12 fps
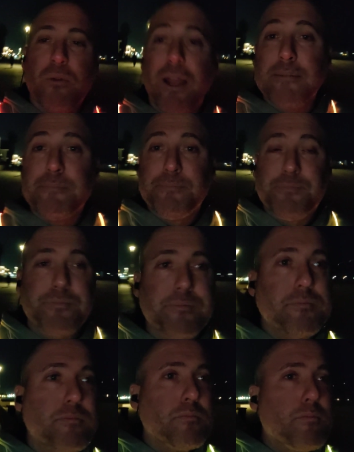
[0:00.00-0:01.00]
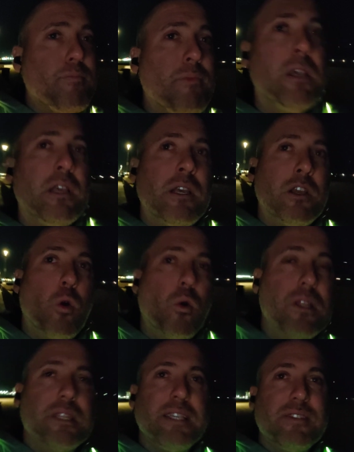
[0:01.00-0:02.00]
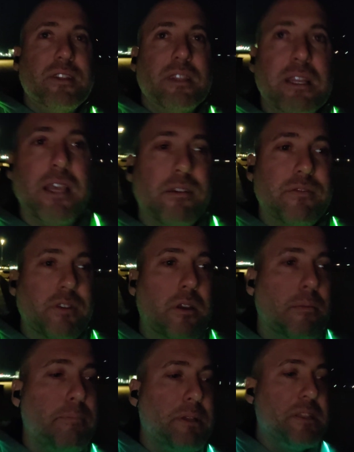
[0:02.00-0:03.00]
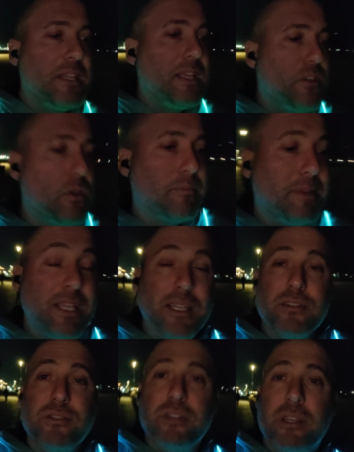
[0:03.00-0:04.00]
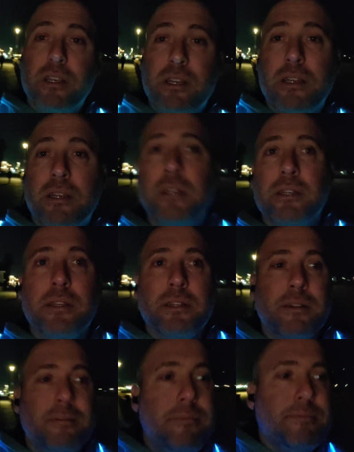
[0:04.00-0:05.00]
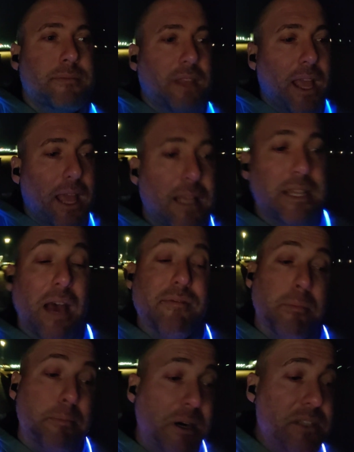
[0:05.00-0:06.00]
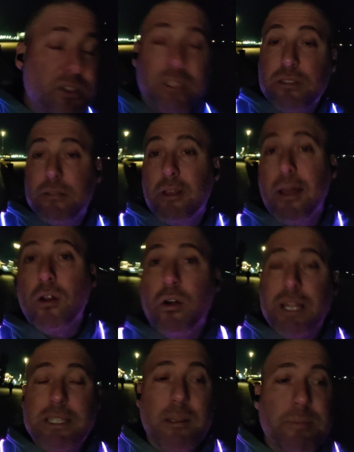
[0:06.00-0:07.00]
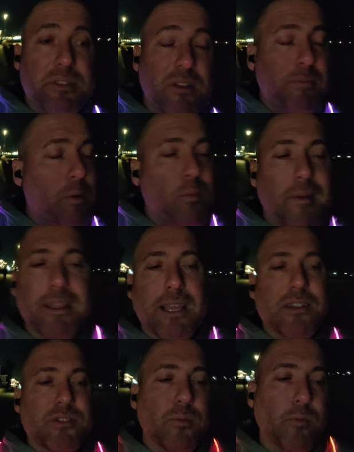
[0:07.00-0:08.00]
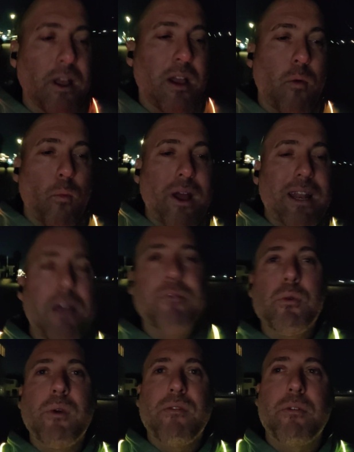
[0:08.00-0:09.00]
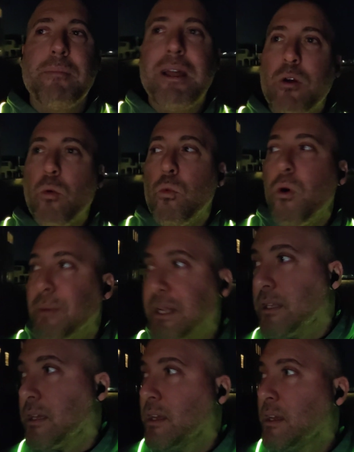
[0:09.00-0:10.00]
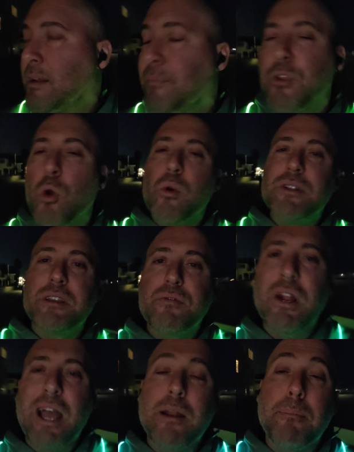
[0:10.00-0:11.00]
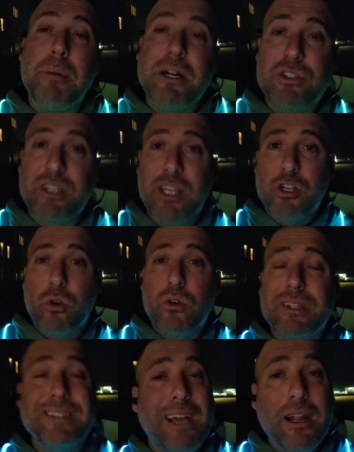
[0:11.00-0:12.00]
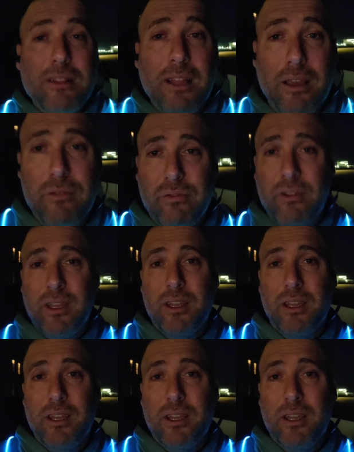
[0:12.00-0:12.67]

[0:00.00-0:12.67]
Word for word: Right? Or at least live beneath your means and have a budget and all that type of stuff. But guys, when have you ever met a woman who has ever had a budget in her entire life.